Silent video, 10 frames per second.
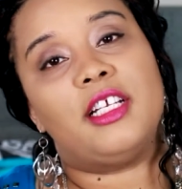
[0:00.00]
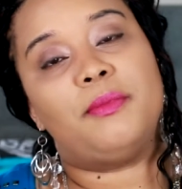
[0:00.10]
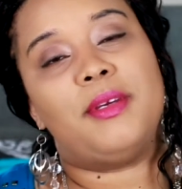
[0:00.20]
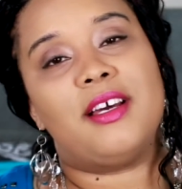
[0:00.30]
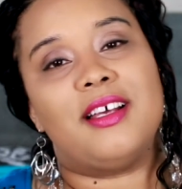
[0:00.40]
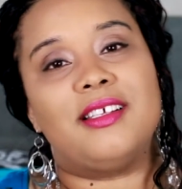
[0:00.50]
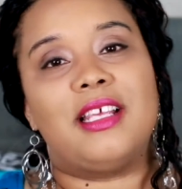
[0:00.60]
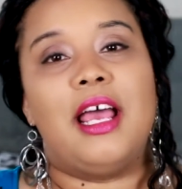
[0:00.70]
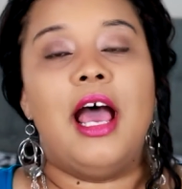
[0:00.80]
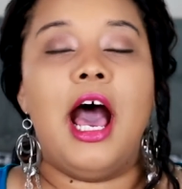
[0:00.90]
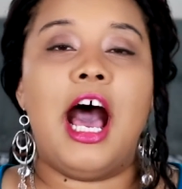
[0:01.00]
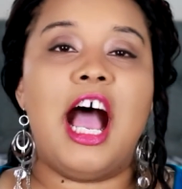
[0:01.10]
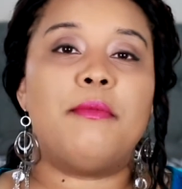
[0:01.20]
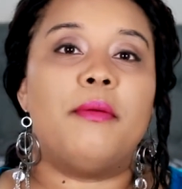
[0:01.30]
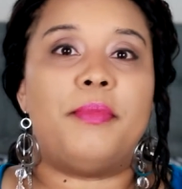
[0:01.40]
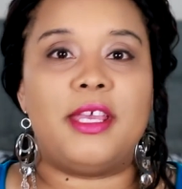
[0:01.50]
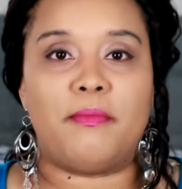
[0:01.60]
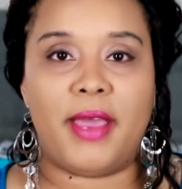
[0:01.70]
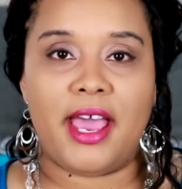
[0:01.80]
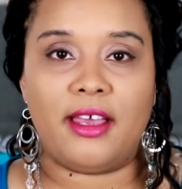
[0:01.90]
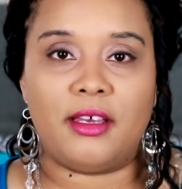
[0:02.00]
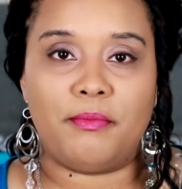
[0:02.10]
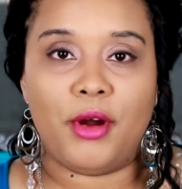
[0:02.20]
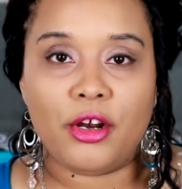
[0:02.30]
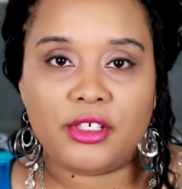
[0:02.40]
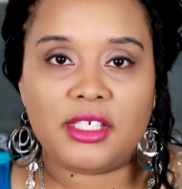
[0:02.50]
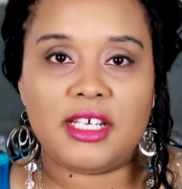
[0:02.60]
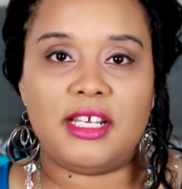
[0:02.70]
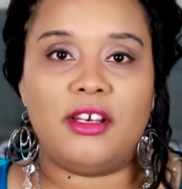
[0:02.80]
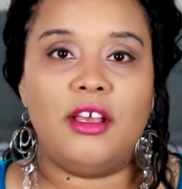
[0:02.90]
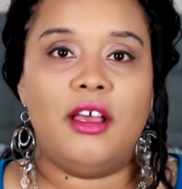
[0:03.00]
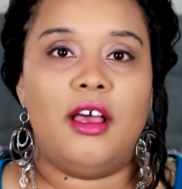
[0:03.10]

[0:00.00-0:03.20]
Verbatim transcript: And it's because I'm a big bag person.